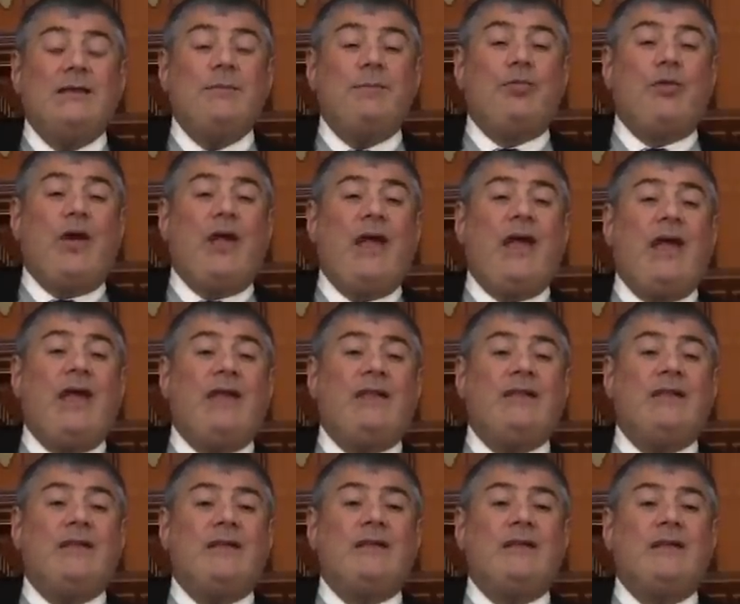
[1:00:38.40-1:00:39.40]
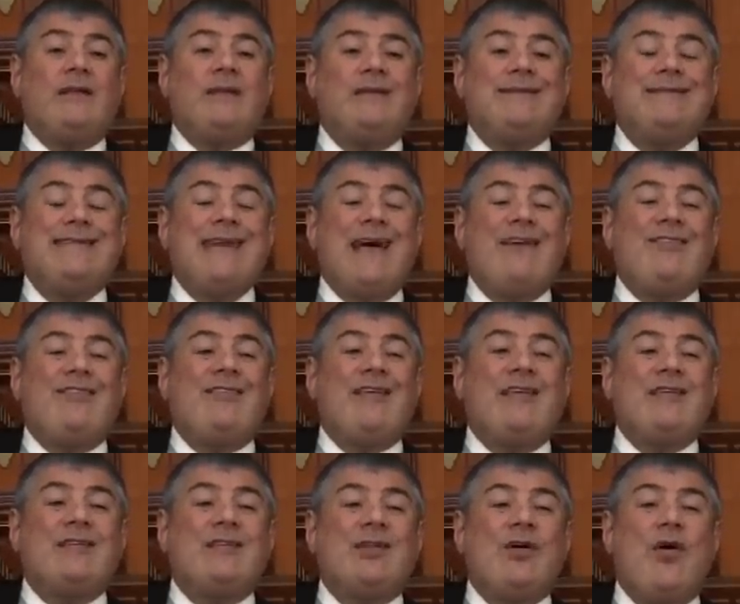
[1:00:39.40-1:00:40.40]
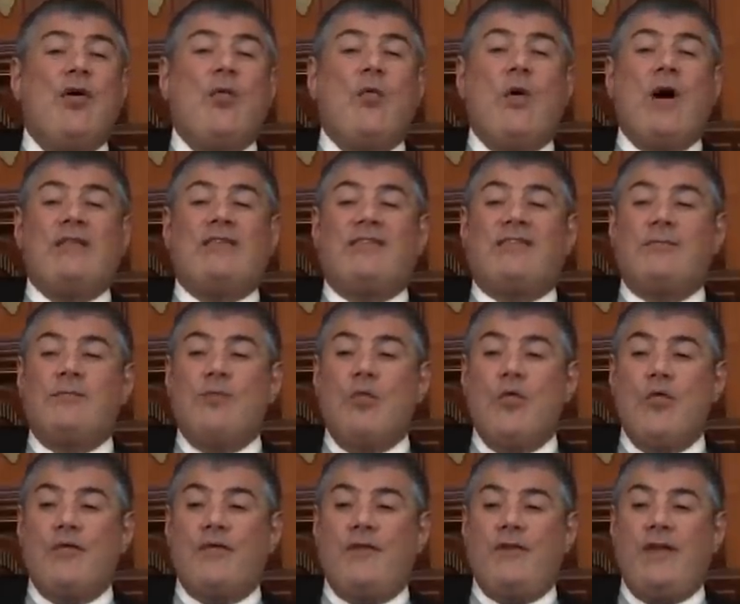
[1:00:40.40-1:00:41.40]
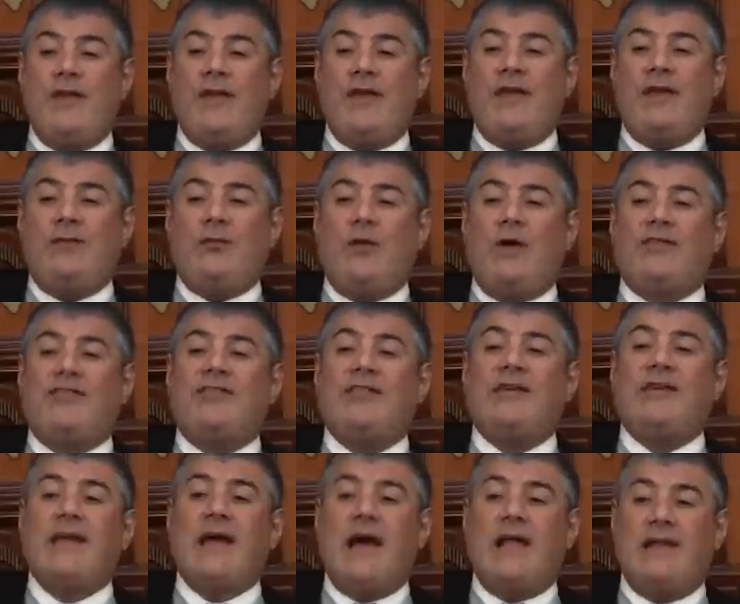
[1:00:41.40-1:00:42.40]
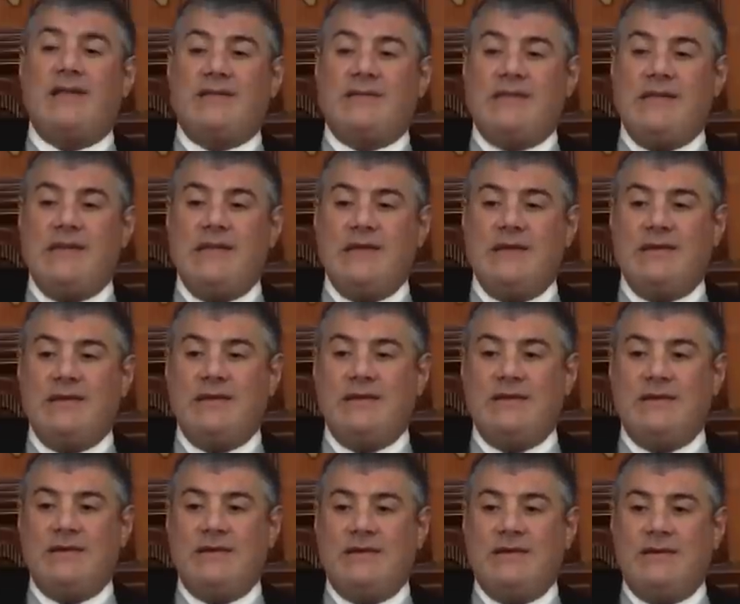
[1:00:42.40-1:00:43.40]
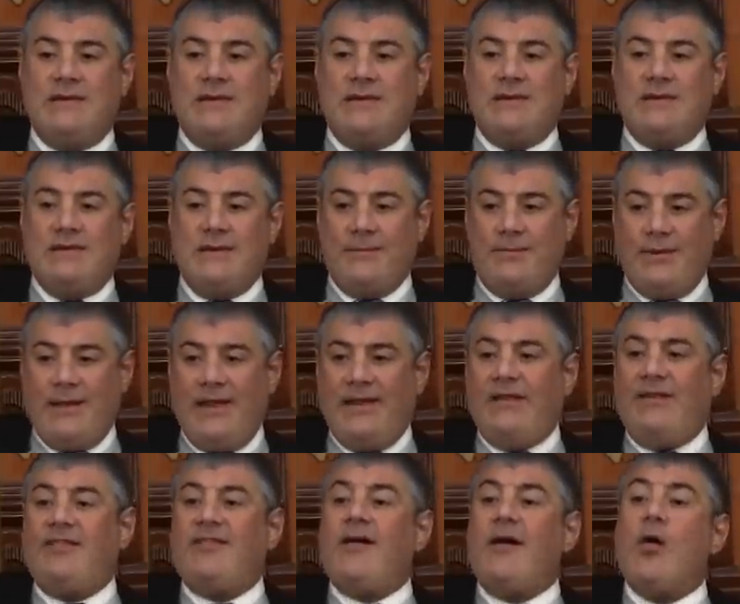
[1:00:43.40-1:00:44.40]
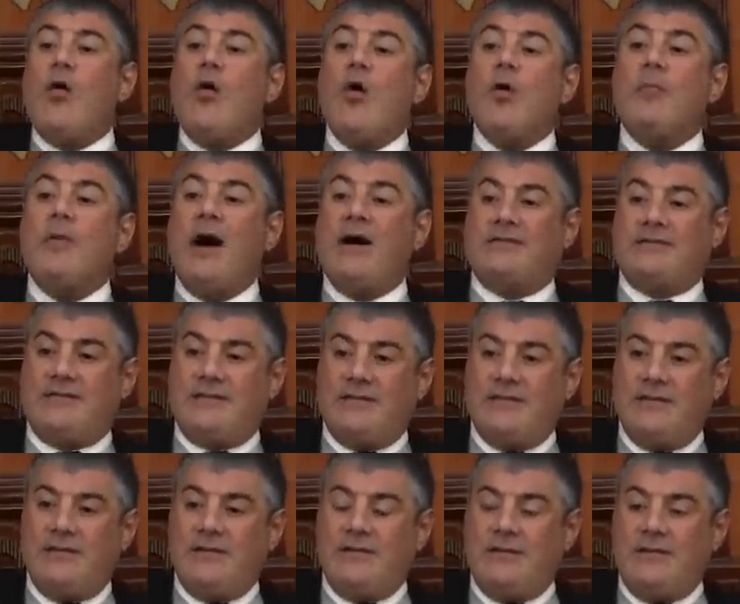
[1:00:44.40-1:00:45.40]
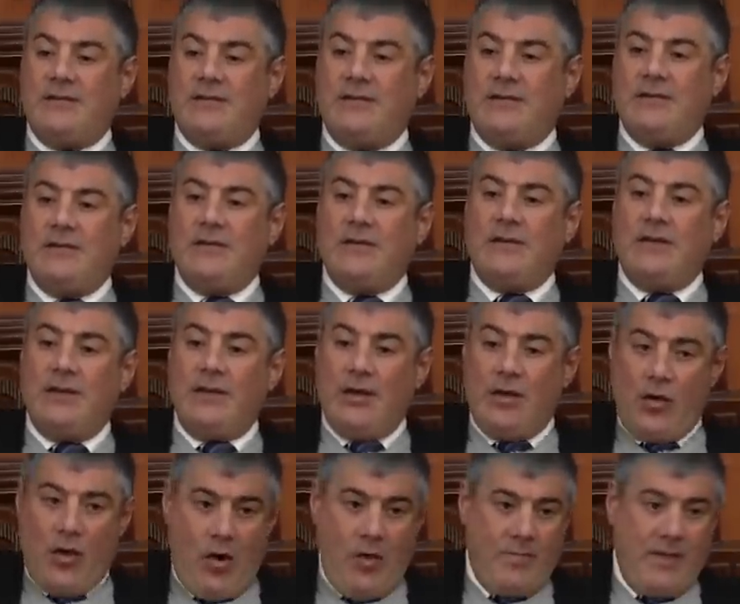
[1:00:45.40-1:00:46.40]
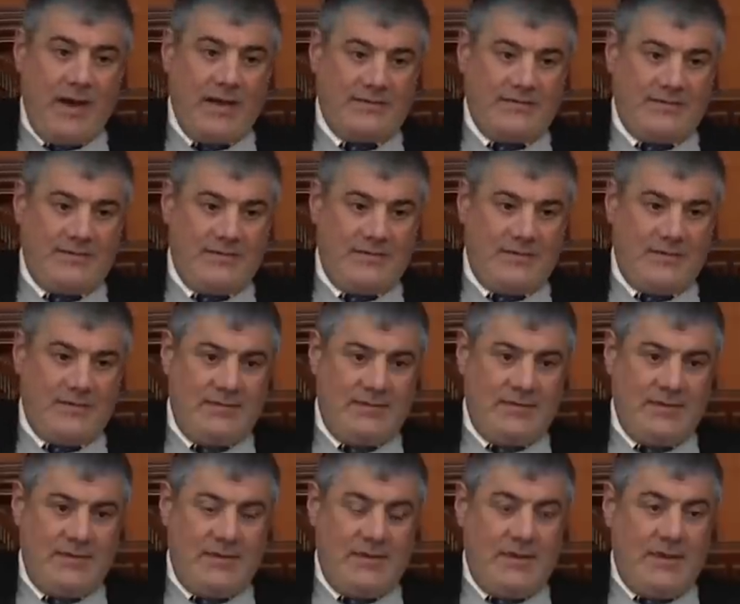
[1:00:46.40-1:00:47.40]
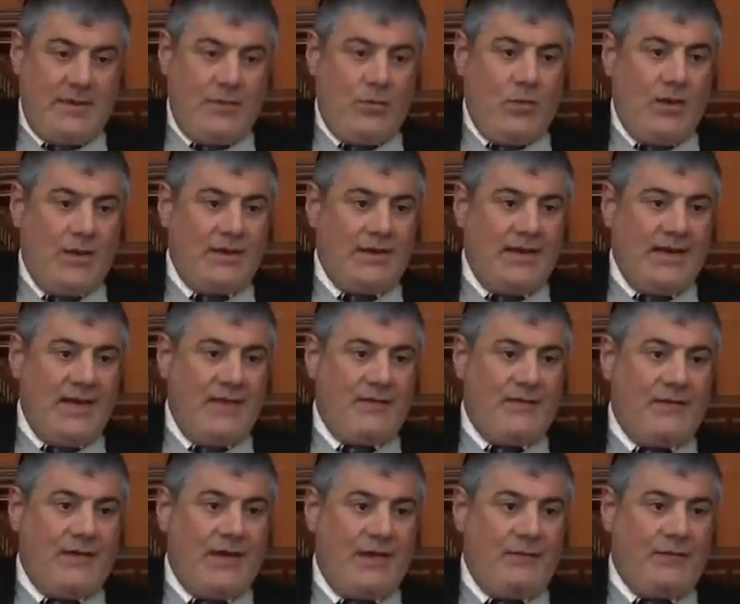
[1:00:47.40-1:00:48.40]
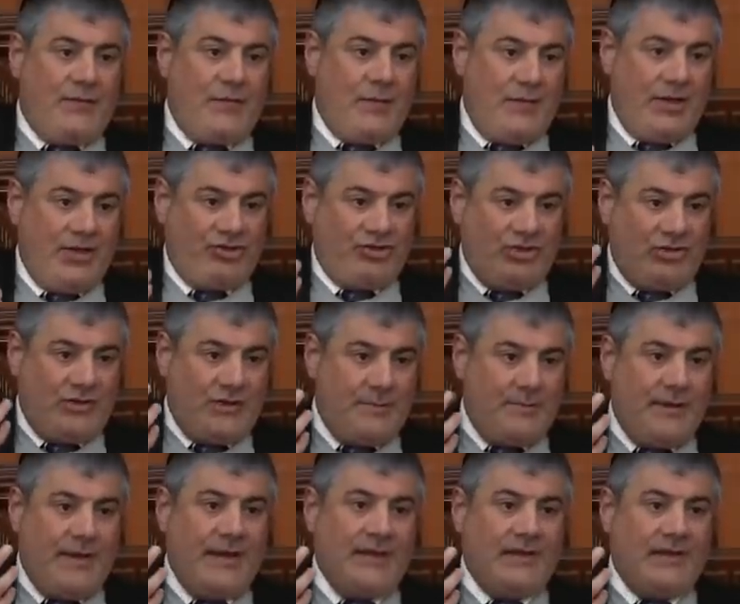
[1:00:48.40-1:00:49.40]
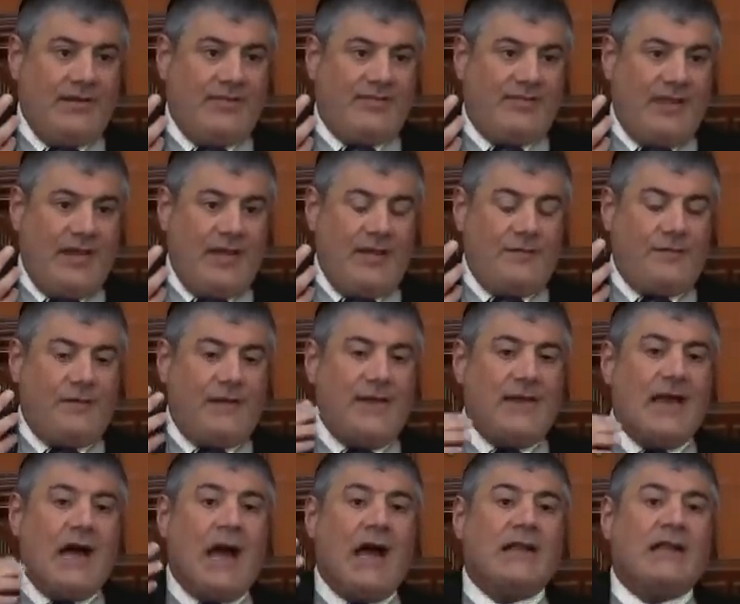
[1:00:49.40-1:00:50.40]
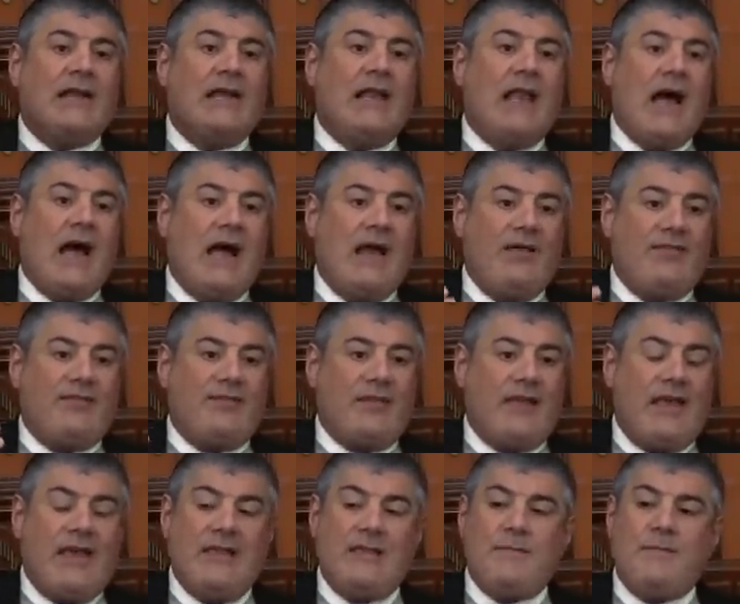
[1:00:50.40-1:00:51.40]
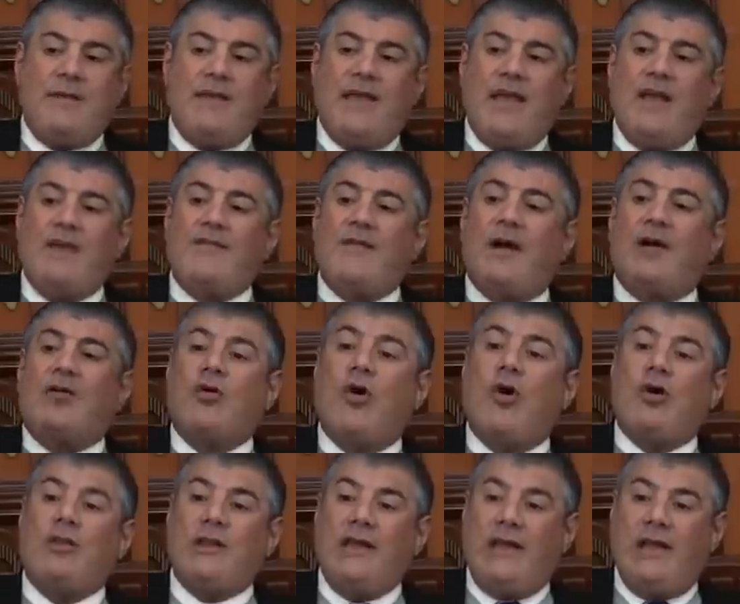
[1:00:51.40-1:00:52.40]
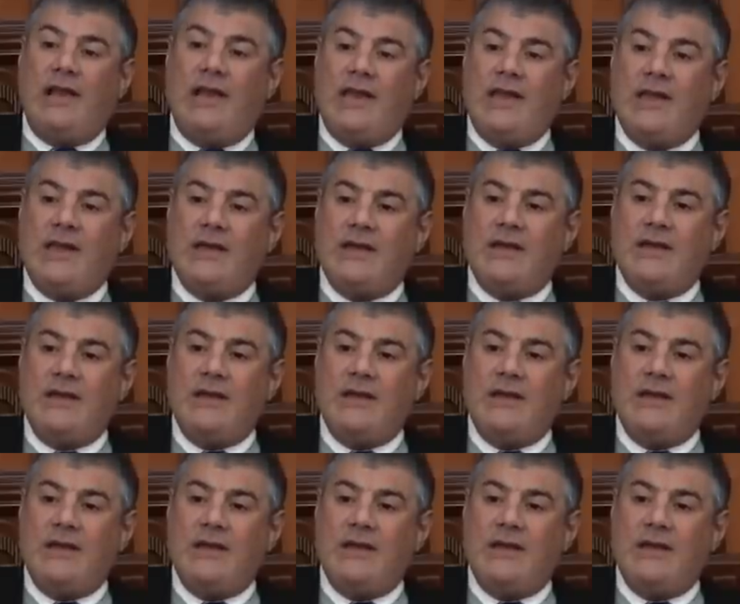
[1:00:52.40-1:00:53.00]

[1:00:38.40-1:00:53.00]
The brain doesn't know what's movie and what's reality. The brain is a robot. A robot. Whatever information the brain receives, he analyzes and behaves accordingly.